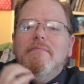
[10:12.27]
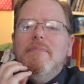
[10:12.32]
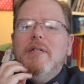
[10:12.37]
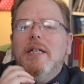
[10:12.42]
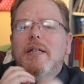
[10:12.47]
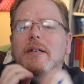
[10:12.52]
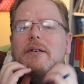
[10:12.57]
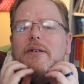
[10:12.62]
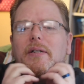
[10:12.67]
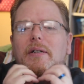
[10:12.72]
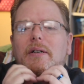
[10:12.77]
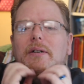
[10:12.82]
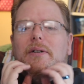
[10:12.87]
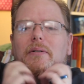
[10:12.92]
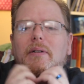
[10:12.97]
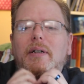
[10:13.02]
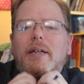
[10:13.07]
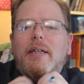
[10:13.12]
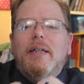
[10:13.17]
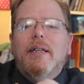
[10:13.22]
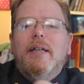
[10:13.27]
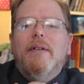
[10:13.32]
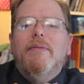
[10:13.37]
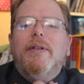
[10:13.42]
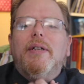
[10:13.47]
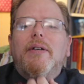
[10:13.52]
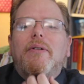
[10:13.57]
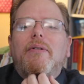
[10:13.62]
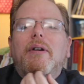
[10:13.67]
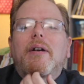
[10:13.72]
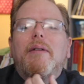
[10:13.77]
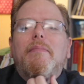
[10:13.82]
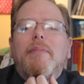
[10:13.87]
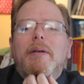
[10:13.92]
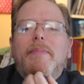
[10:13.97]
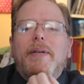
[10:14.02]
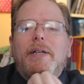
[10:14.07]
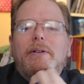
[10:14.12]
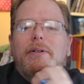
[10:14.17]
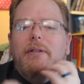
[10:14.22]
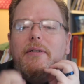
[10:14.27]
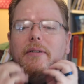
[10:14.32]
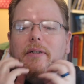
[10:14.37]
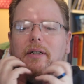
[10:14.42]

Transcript: 10 years ago, I didn't have any gray in my beard.